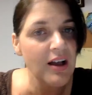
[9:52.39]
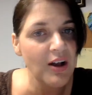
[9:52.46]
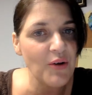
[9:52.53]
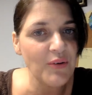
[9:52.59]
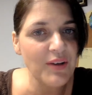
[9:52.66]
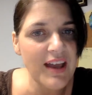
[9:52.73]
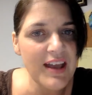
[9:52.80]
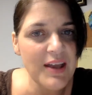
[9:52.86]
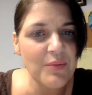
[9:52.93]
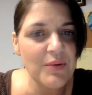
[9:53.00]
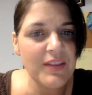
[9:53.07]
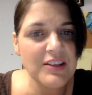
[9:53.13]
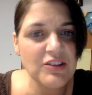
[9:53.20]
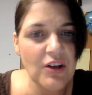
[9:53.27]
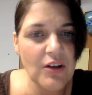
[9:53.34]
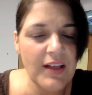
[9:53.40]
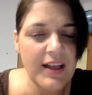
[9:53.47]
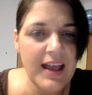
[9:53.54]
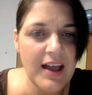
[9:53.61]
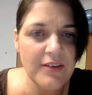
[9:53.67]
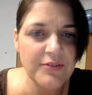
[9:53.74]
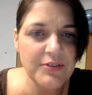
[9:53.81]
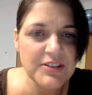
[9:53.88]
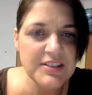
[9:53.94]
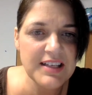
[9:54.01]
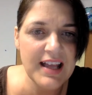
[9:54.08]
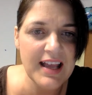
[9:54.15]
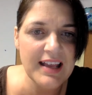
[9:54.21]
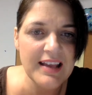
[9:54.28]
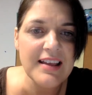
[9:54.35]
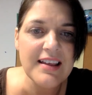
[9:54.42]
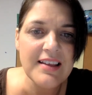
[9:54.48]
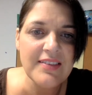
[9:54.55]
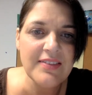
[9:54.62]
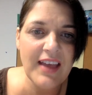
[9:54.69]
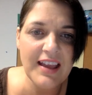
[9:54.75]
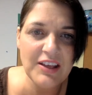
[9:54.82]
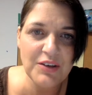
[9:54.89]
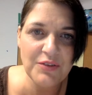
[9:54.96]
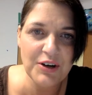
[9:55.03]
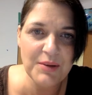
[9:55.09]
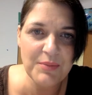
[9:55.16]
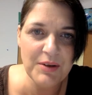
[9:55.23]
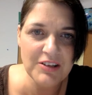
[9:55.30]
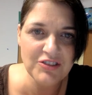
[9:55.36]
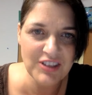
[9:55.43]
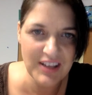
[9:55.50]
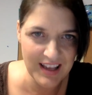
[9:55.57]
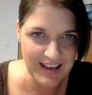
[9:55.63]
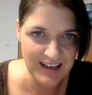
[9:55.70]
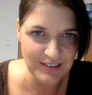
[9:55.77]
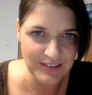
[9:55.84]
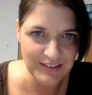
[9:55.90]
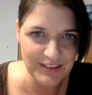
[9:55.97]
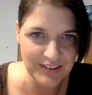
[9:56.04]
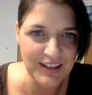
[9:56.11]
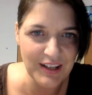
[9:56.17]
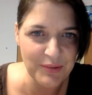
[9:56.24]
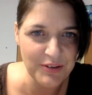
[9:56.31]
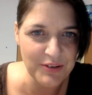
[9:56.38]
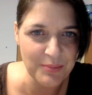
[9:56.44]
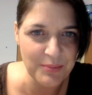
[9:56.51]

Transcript: Okay, well, that's all I have for today. Thank you very much, and good luck with your